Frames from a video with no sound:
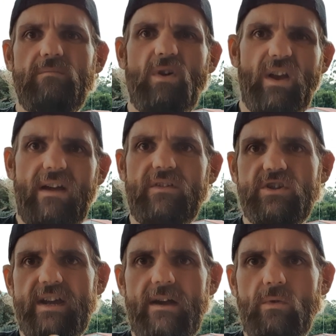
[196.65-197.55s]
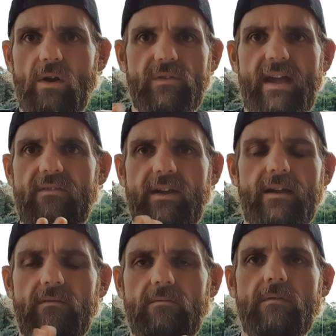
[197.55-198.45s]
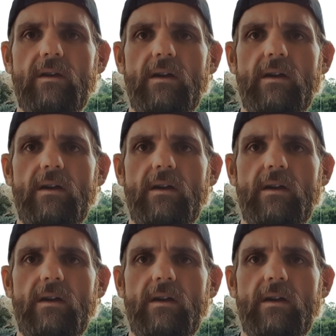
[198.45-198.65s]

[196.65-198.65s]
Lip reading: on average what I was having and